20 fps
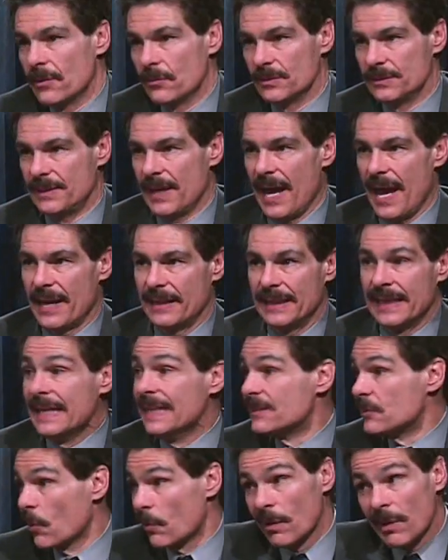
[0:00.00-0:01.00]
with dad.
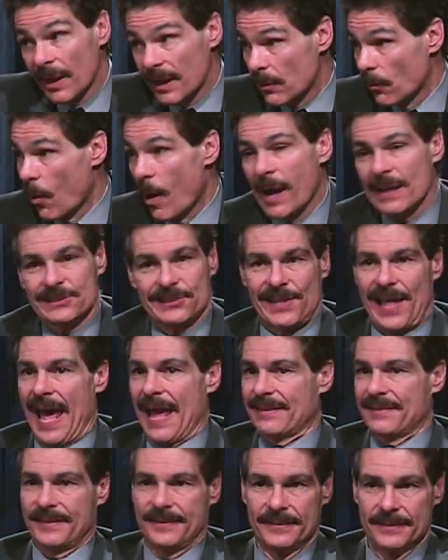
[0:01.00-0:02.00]
He's going to let him watch
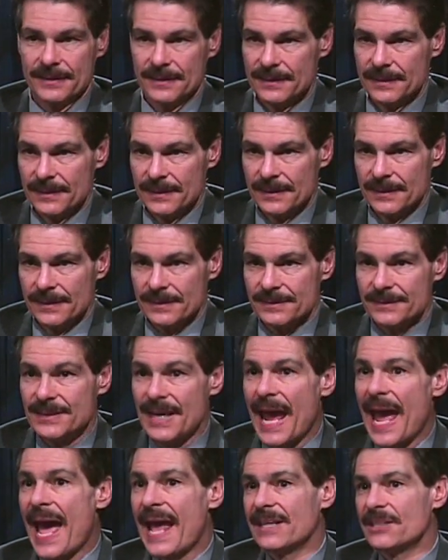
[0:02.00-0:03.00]
that.
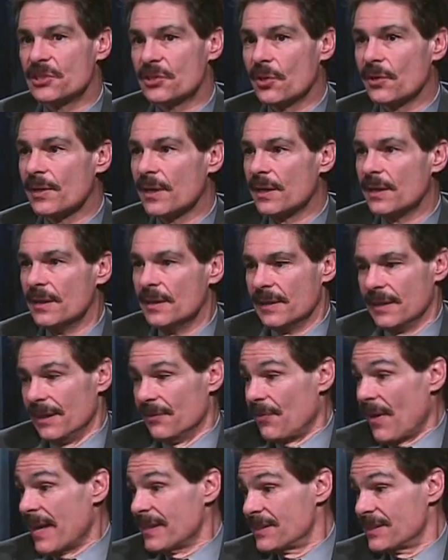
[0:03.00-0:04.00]
Dad is going to,
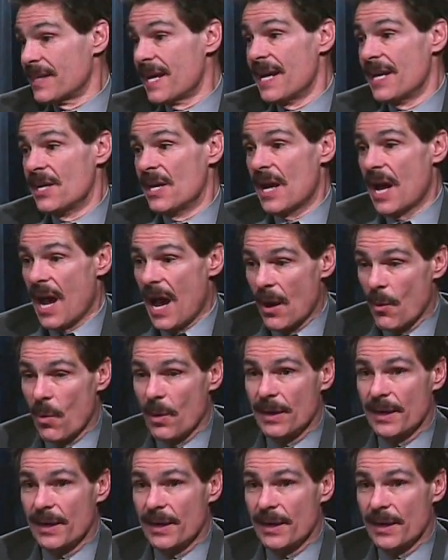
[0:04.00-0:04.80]
if I say I want